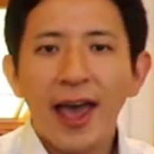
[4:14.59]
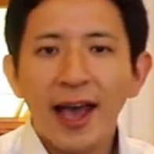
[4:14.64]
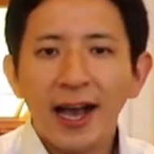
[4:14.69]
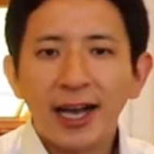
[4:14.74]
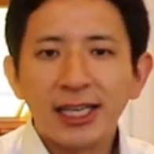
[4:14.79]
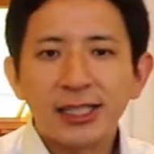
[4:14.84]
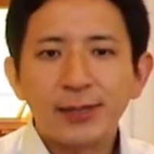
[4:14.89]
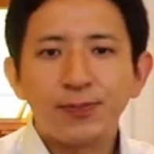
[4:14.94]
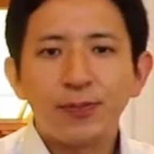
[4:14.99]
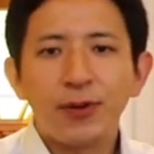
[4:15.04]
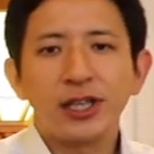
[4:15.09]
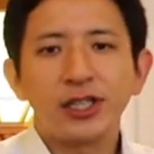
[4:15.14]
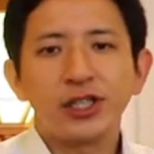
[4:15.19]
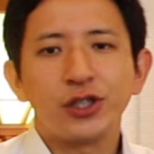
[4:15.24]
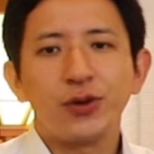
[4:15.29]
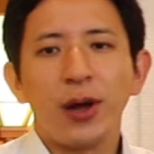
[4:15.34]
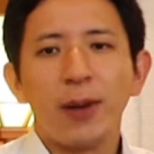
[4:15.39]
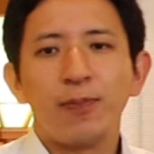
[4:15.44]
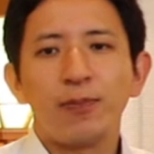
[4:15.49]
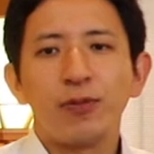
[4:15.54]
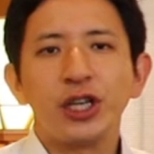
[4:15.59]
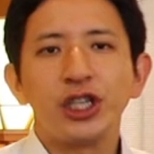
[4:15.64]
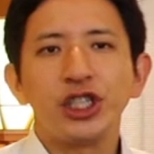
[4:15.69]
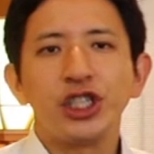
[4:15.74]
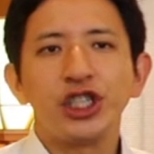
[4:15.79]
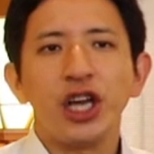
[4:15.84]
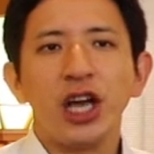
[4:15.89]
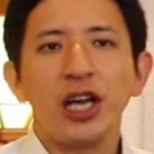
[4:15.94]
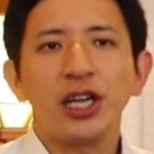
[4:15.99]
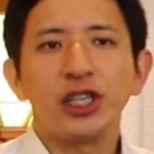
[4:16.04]
Express your
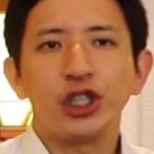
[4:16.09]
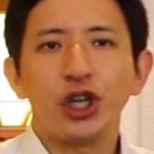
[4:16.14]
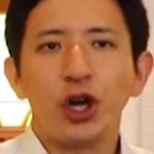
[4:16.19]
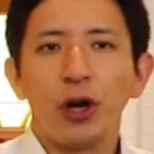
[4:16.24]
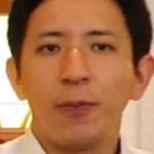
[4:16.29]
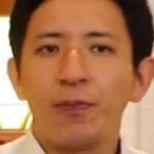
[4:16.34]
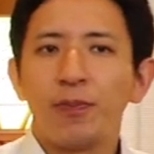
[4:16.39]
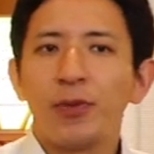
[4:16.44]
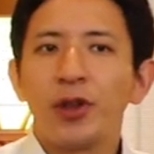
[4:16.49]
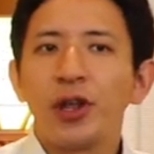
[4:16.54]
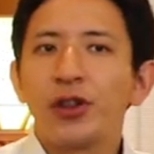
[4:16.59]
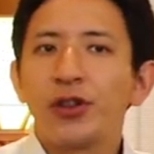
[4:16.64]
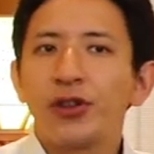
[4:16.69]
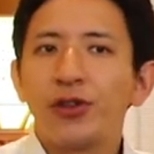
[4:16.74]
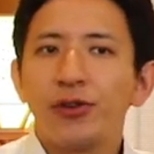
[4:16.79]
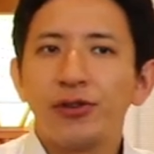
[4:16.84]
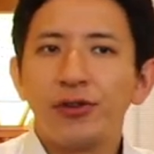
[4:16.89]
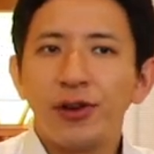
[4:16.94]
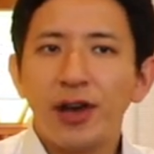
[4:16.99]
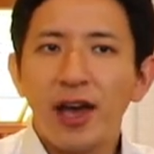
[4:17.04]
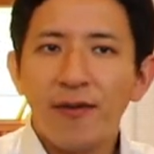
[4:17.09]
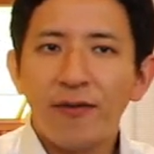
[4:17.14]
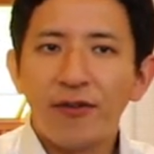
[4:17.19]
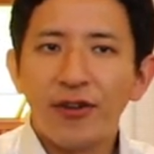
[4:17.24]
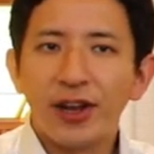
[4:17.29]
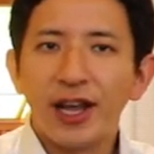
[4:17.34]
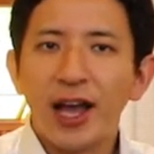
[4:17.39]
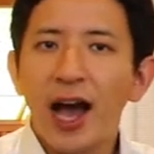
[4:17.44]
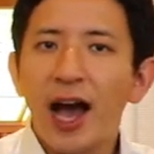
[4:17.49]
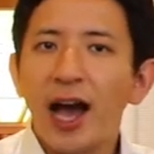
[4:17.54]
appreciation to
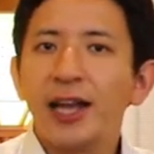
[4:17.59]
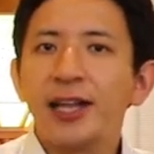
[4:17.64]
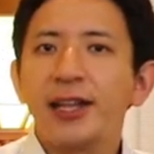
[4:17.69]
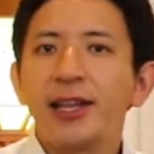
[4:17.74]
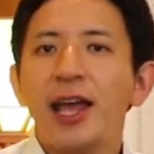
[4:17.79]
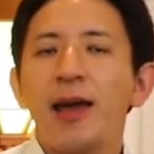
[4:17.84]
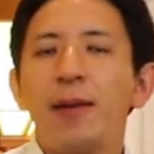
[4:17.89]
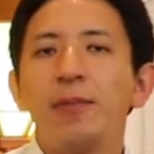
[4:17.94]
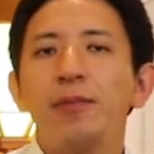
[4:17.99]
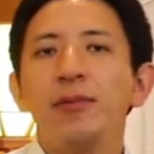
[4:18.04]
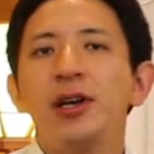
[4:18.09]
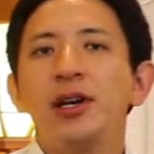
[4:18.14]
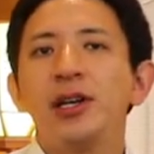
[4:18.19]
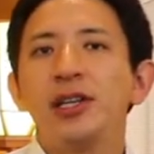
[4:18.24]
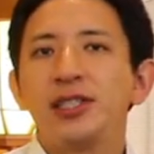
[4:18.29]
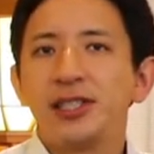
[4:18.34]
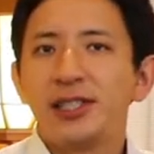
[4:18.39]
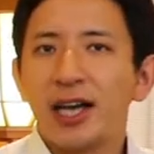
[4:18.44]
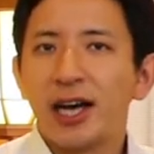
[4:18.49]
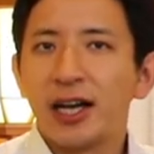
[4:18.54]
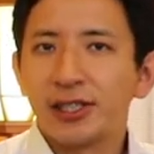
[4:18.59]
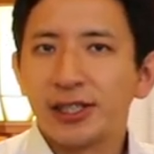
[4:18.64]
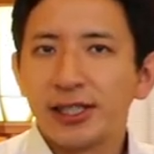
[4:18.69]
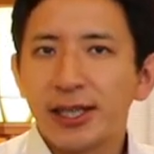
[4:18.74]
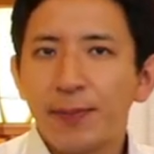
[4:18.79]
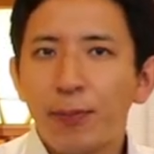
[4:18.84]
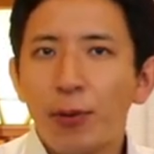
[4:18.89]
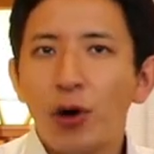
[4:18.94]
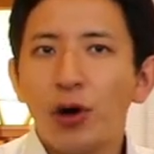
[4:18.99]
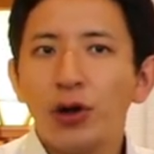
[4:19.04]
every item that
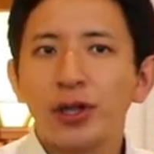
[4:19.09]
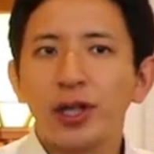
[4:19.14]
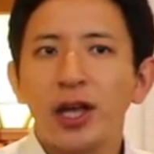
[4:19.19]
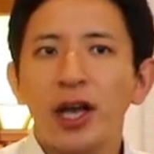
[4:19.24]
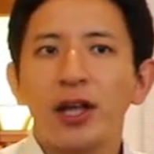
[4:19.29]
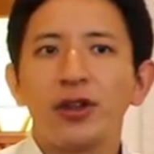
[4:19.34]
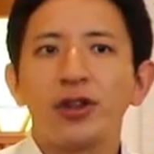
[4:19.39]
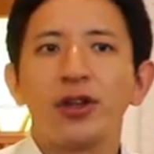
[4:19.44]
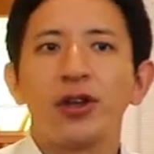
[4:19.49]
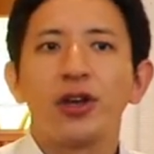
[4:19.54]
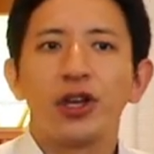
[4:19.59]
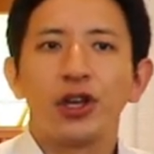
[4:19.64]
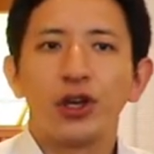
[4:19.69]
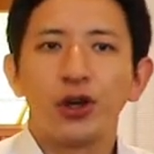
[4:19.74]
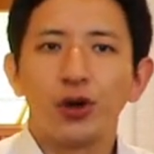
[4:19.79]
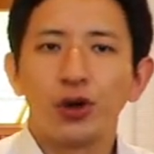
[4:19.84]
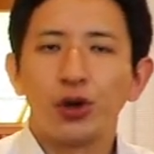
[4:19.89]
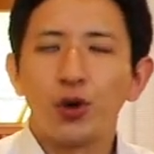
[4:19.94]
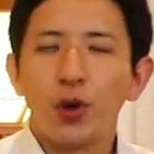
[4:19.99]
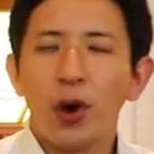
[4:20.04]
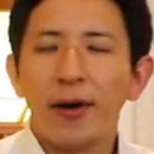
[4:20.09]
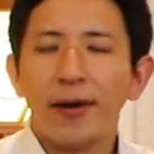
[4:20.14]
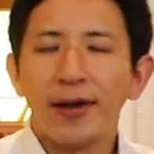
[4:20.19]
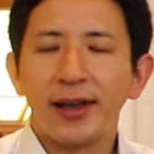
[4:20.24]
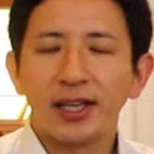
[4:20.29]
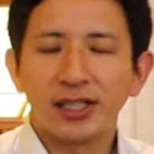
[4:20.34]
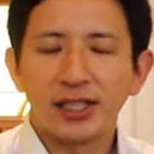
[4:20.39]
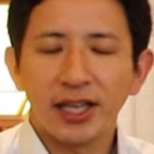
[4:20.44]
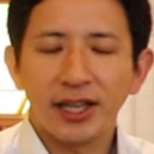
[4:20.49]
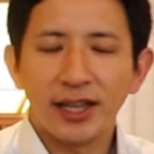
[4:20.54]
supported you
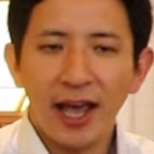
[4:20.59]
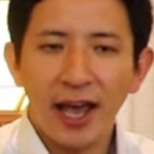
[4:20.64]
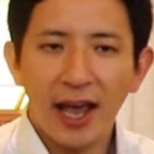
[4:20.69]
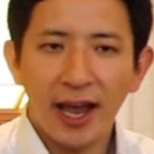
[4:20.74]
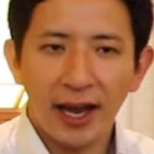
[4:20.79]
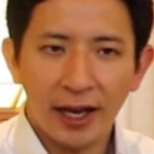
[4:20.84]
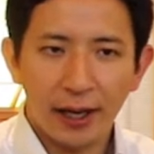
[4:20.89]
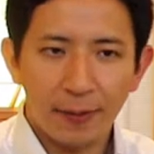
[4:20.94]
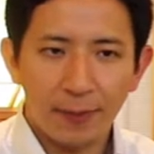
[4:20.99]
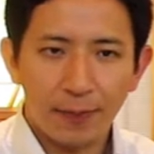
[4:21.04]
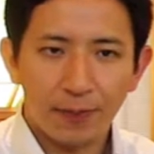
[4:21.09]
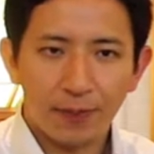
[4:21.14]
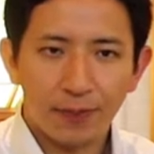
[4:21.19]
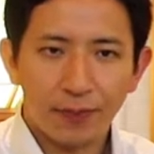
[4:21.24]
during the day.